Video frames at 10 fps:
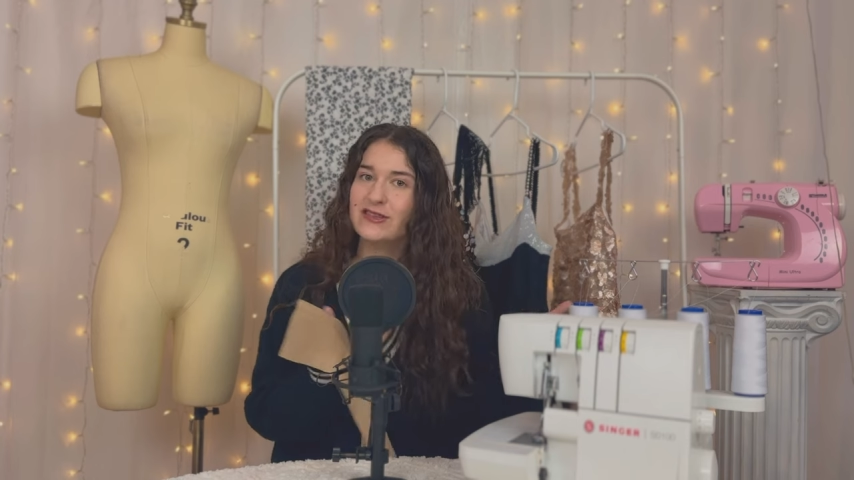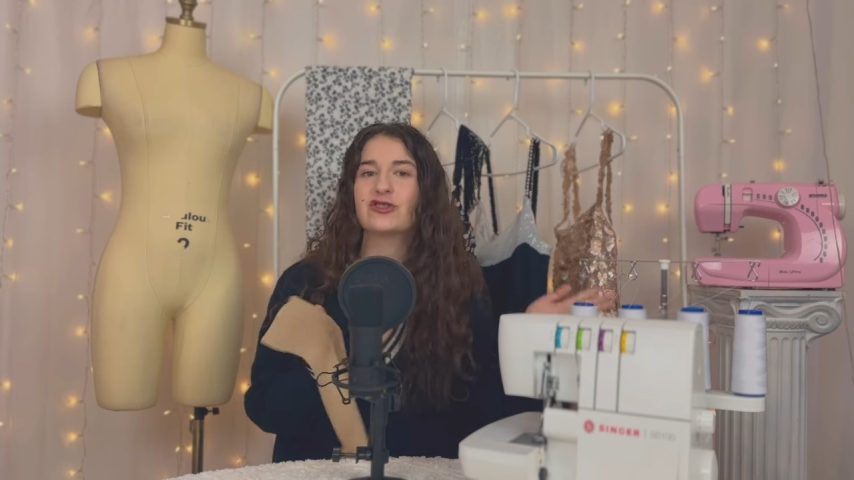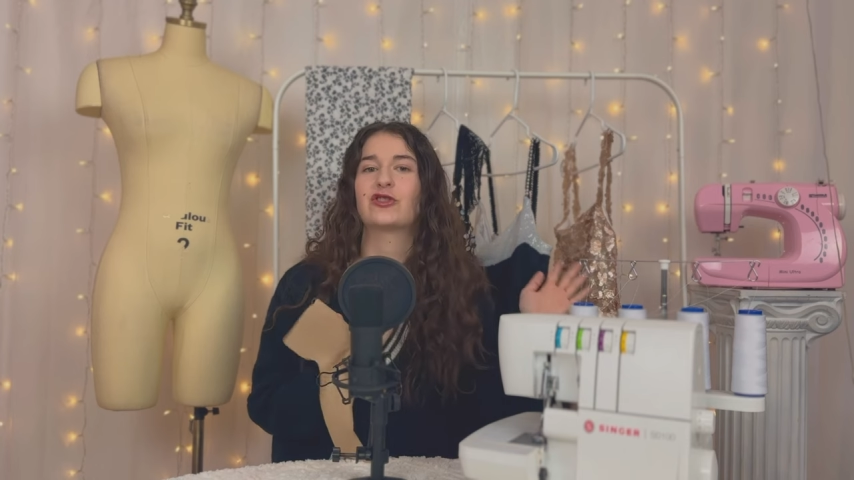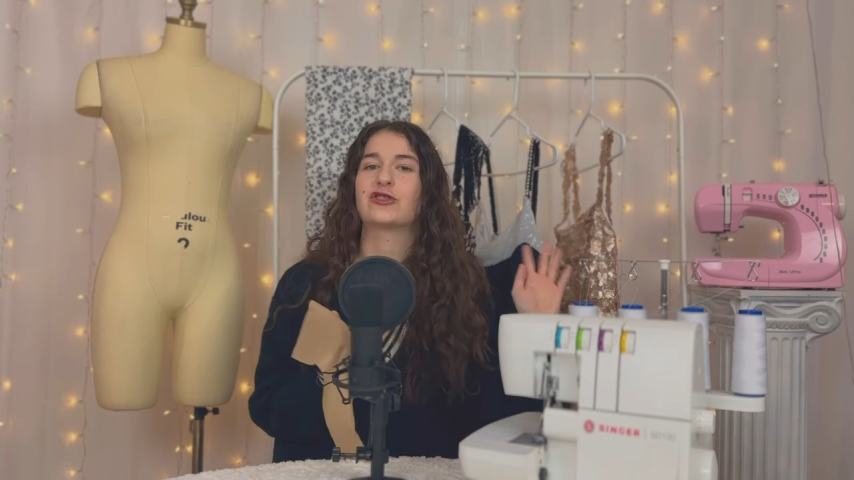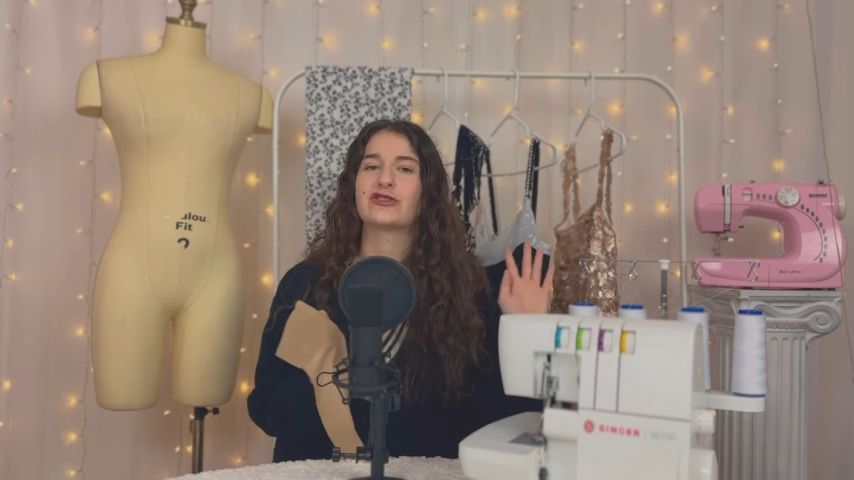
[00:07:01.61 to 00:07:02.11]

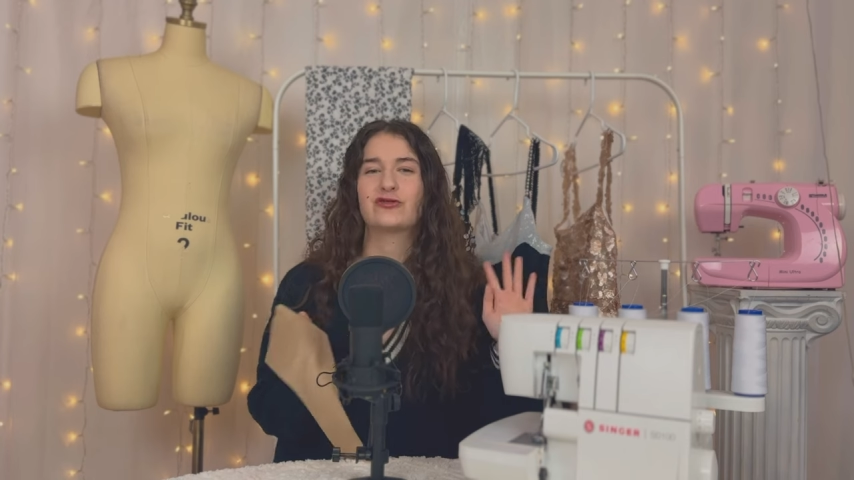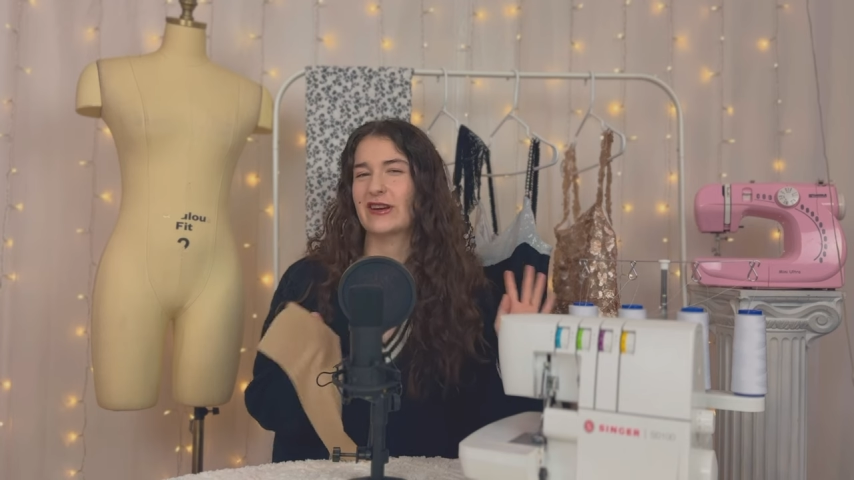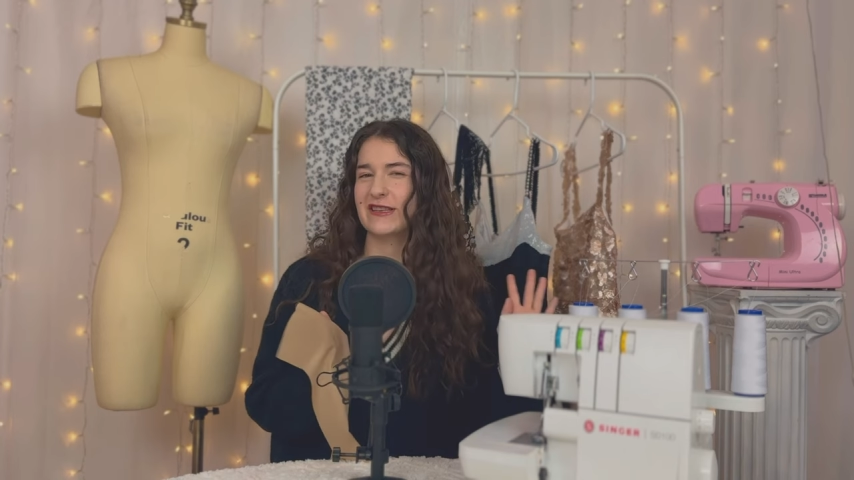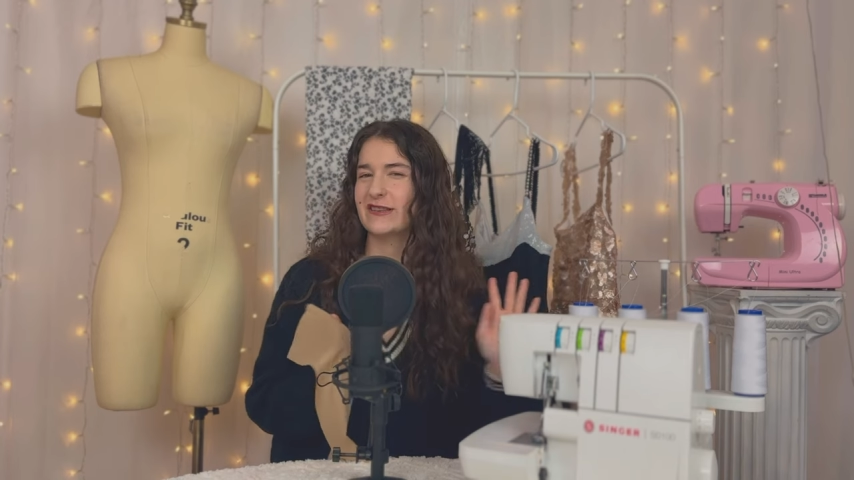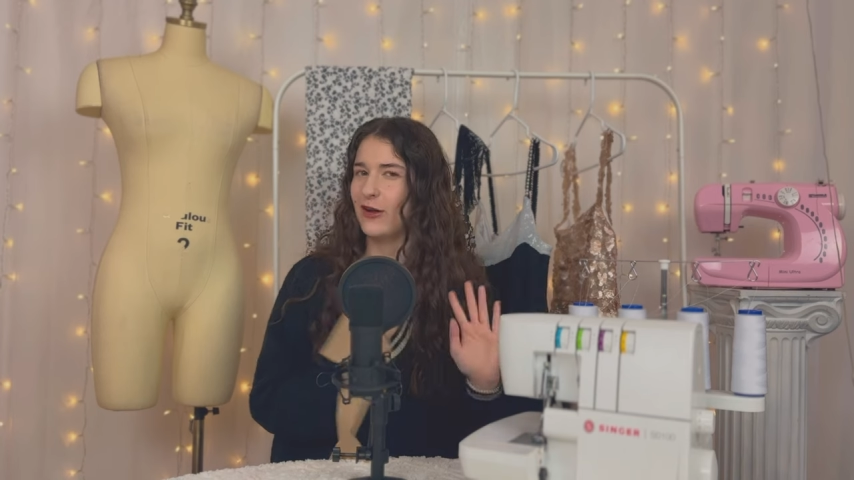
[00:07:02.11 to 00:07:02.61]
shirts,
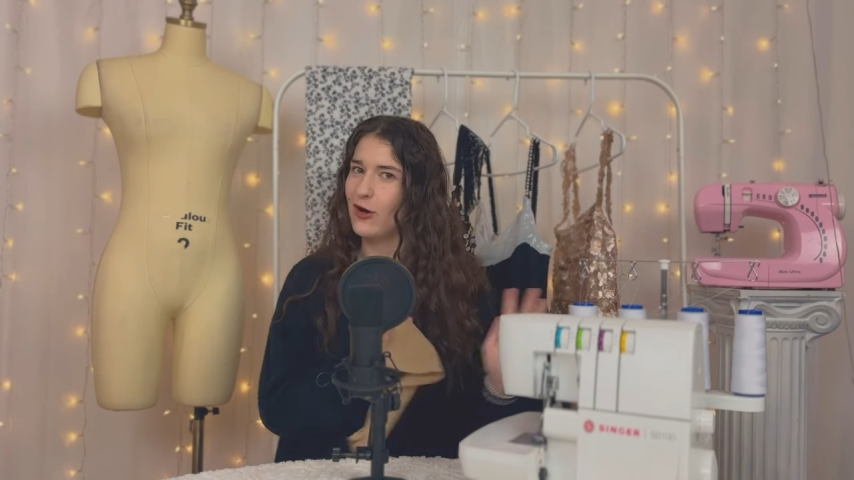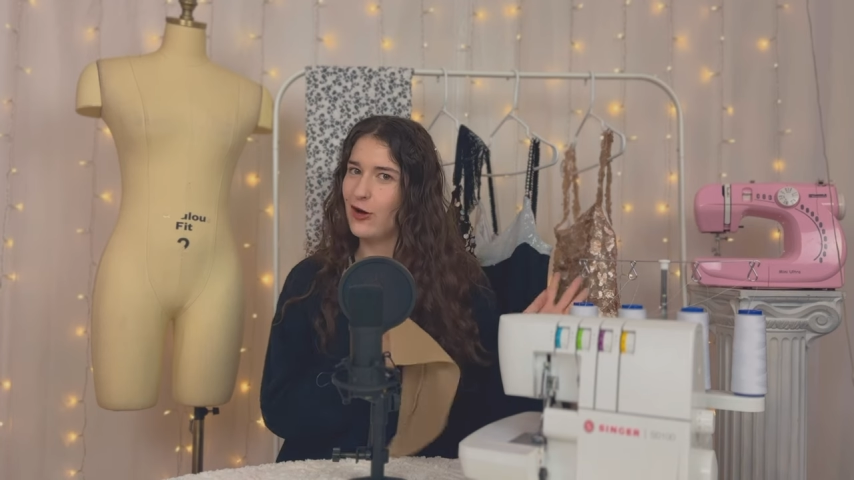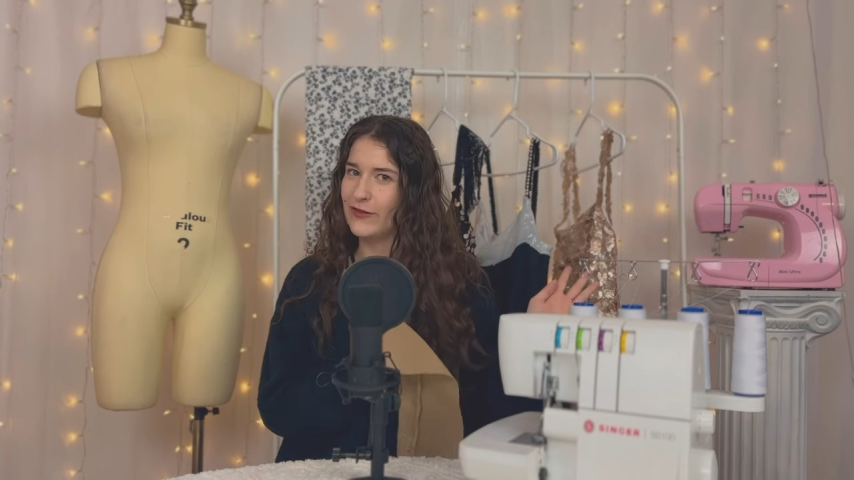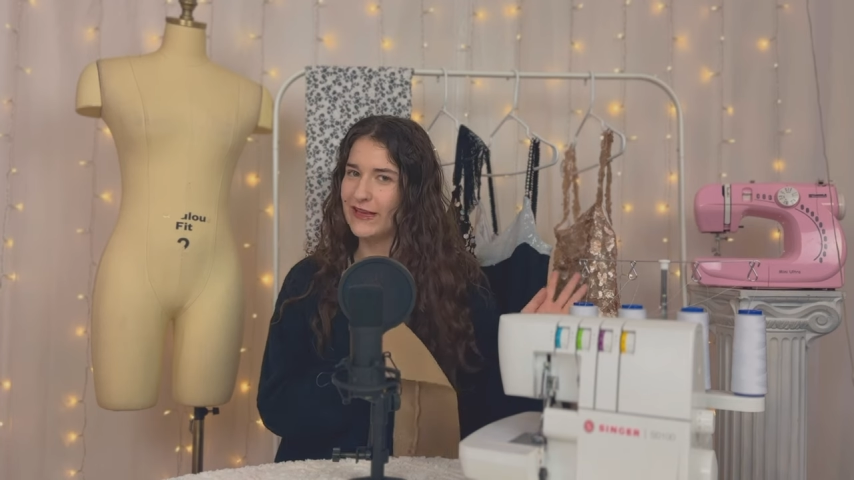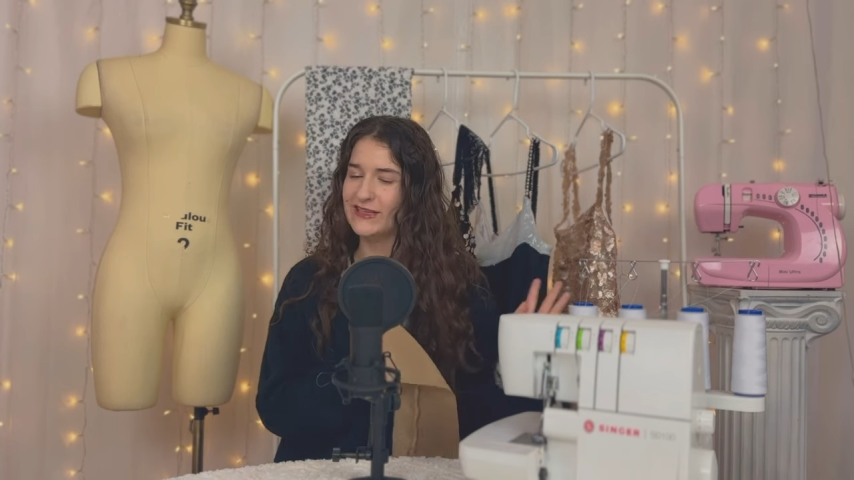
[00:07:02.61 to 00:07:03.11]
dresses,
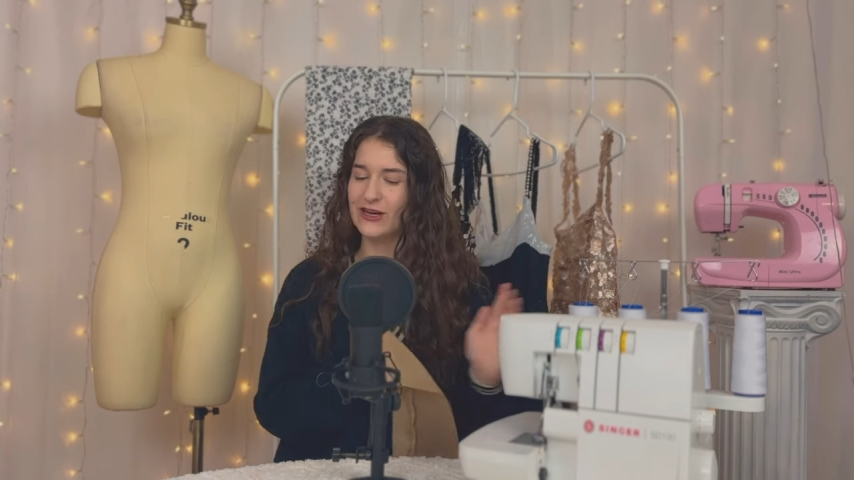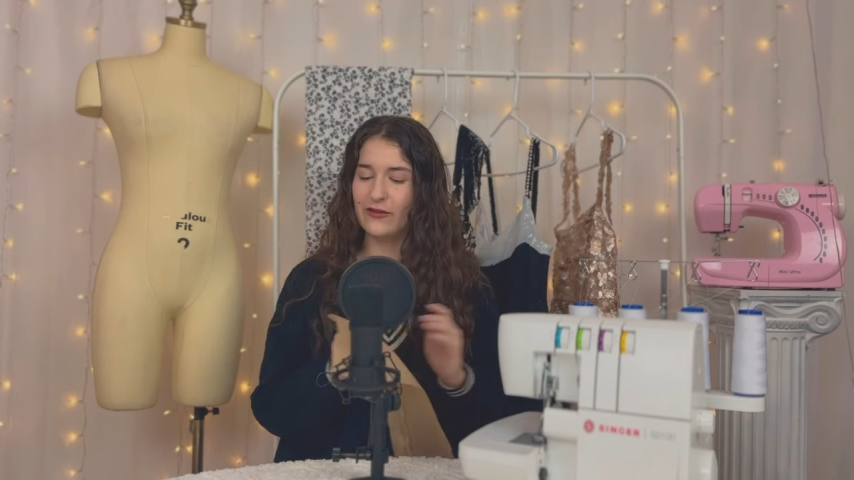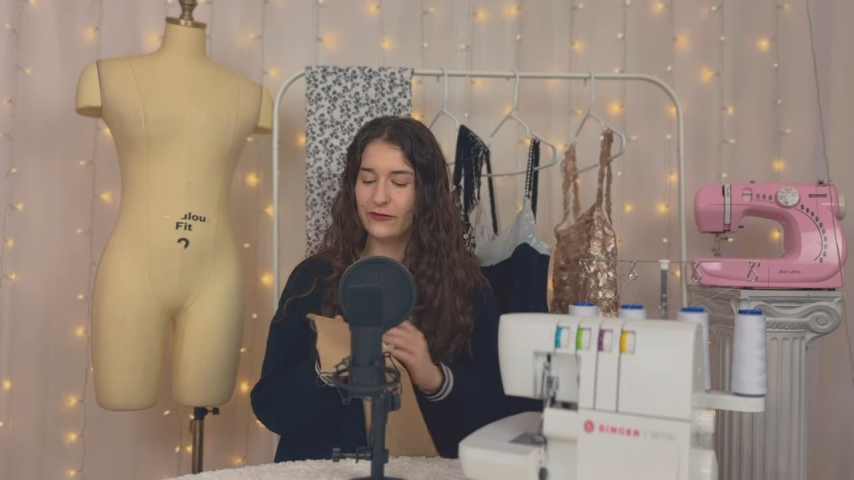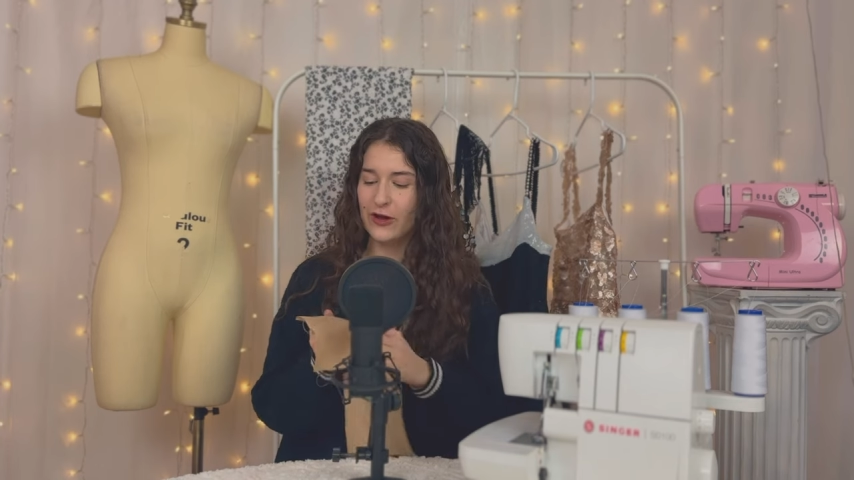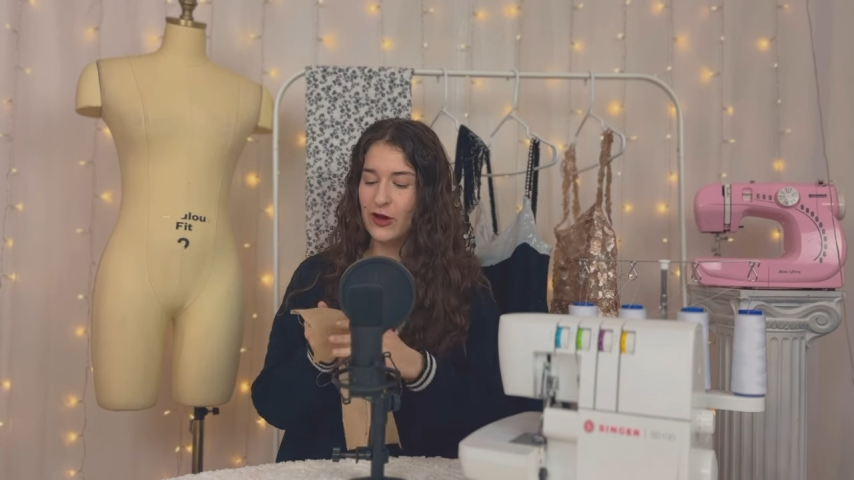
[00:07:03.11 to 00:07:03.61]
all that stuff.